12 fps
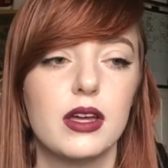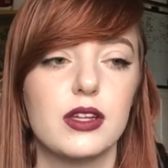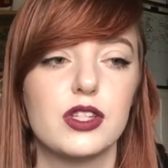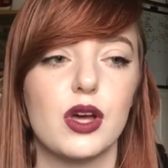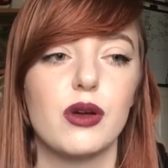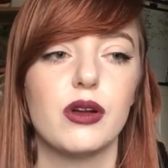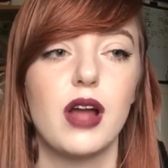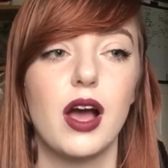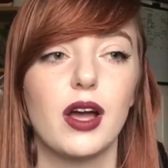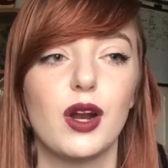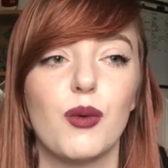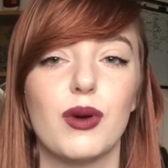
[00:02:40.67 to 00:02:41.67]
So you're
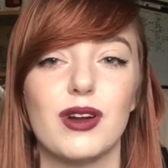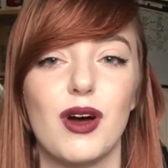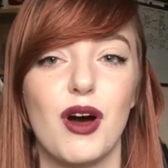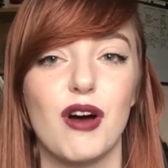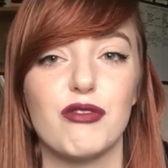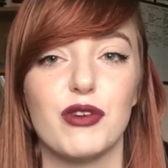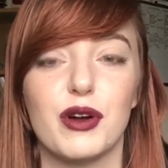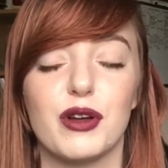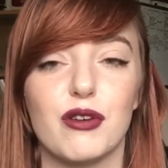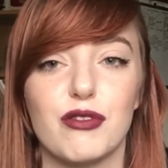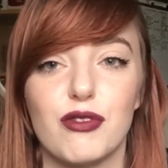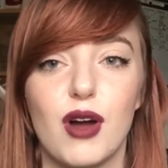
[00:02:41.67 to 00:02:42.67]
not going to want to offer
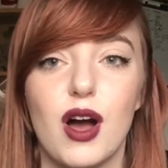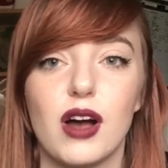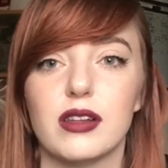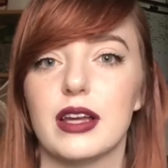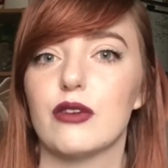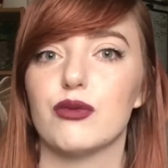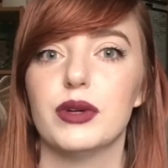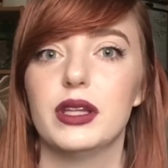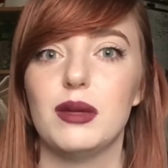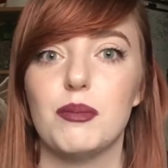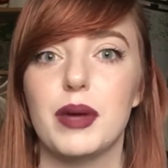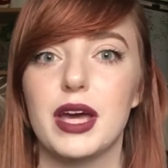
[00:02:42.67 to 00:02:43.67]
your frog
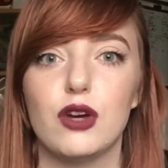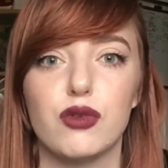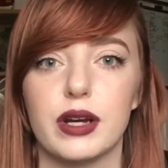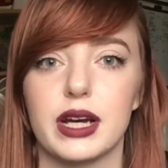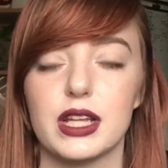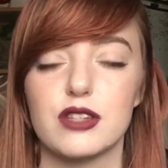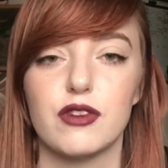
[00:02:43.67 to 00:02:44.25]
really big crickets,